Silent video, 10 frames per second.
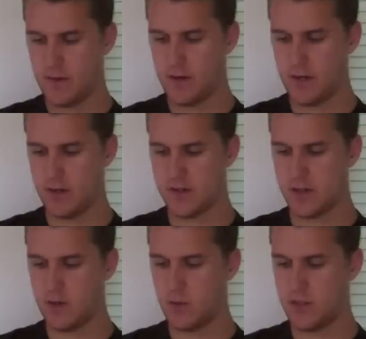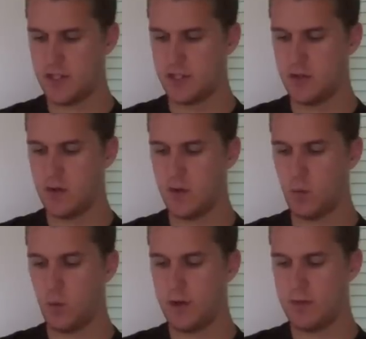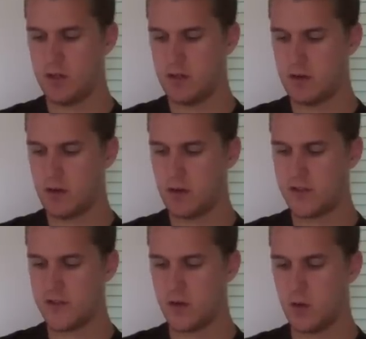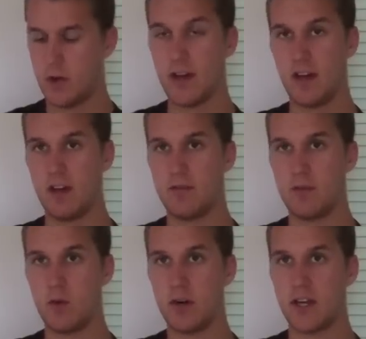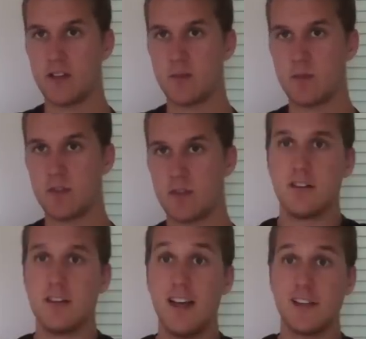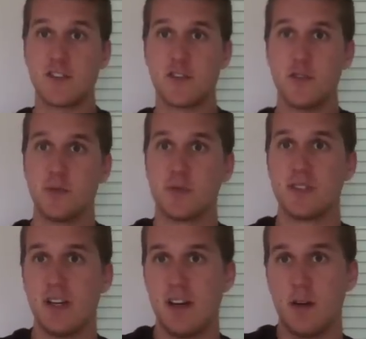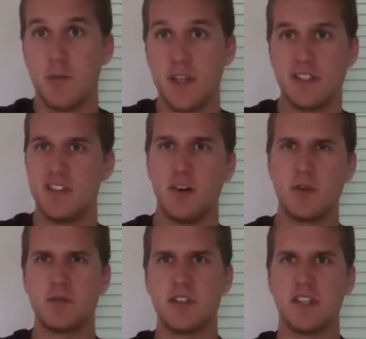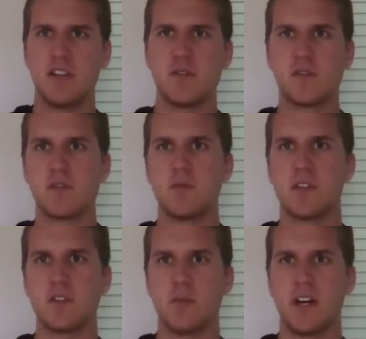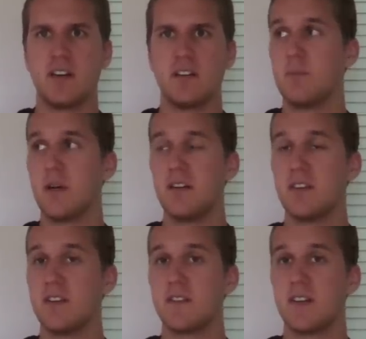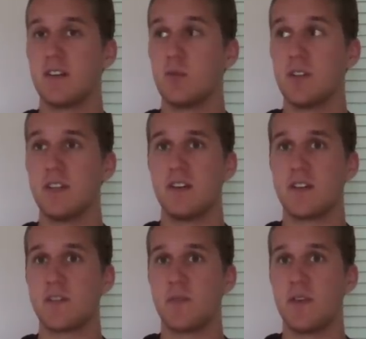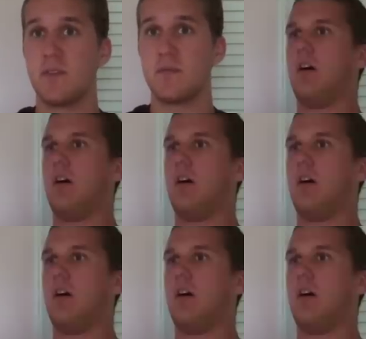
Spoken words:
Alright, here's another one. Did you know that women also have orgasms? Yeah, it's true. But no one really knows much about it. Apparently it's, like, really awesome, though.